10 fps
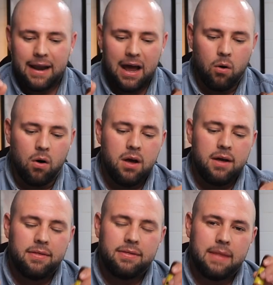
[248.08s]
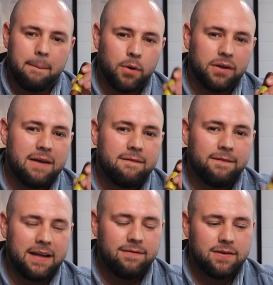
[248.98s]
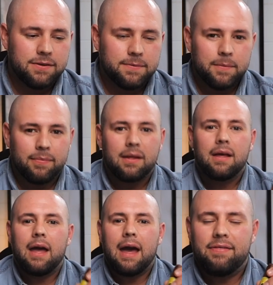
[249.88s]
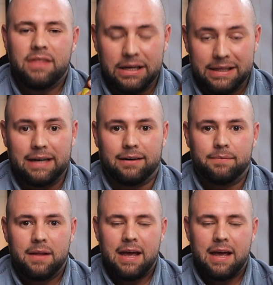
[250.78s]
Now, the body and flavors, they're there.